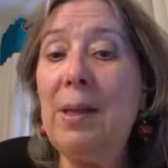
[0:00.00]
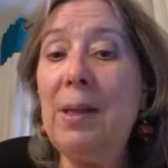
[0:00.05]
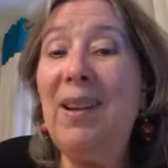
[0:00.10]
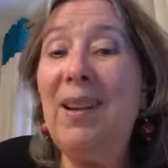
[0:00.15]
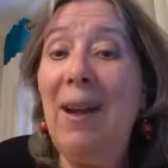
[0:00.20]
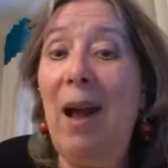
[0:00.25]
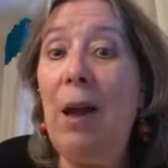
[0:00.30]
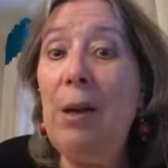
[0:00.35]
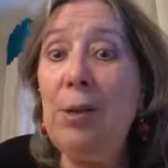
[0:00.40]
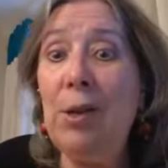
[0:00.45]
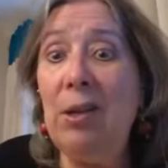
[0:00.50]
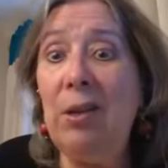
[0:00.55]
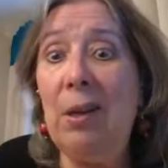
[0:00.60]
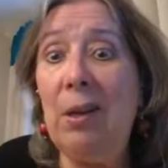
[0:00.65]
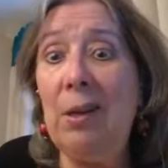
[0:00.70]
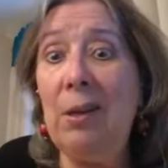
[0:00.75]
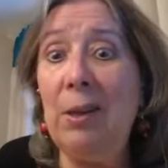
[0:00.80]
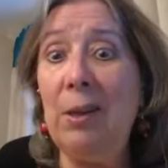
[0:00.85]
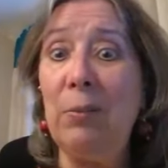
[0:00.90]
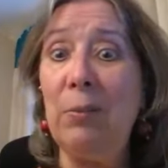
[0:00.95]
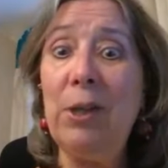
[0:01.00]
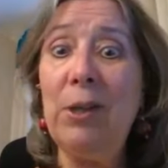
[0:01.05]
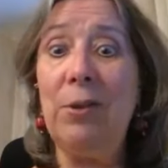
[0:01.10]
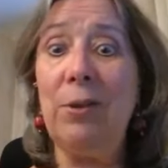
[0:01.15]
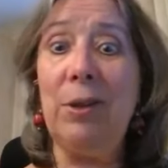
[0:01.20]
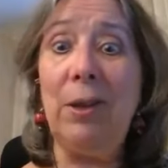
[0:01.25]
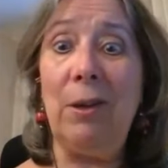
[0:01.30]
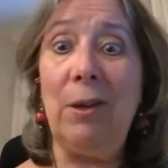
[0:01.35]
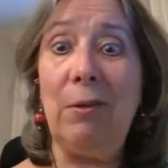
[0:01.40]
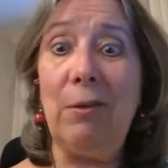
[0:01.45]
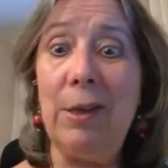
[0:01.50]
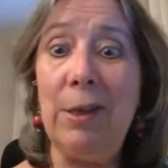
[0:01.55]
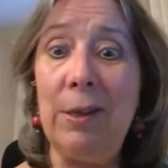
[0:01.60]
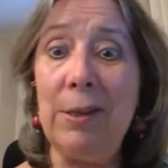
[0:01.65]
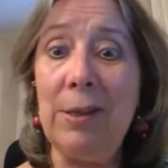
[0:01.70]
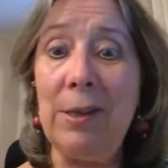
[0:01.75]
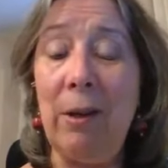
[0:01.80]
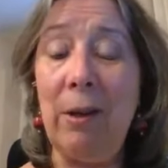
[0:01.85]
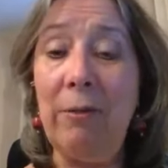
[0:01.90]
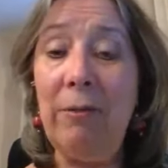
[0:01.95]
concoction that I'm going to read you the
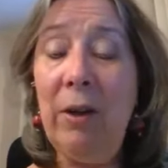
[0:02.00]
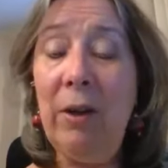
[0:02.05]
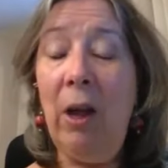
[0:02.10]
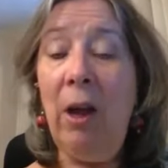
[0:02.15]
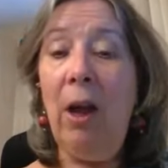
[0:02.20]
ingredients of